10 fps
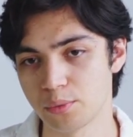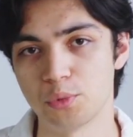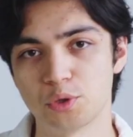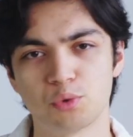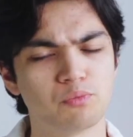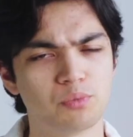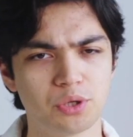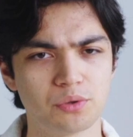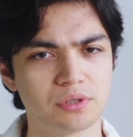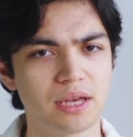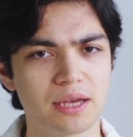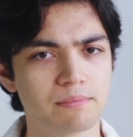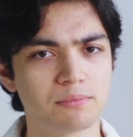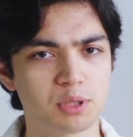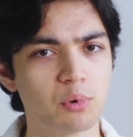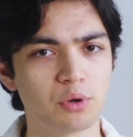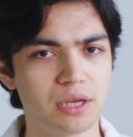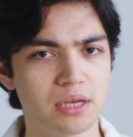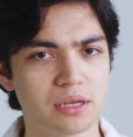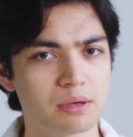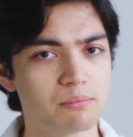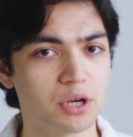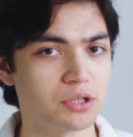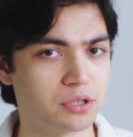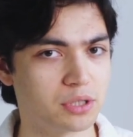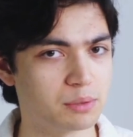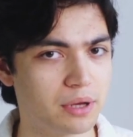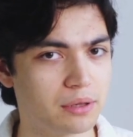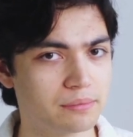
which would produce a smoky combustion smell.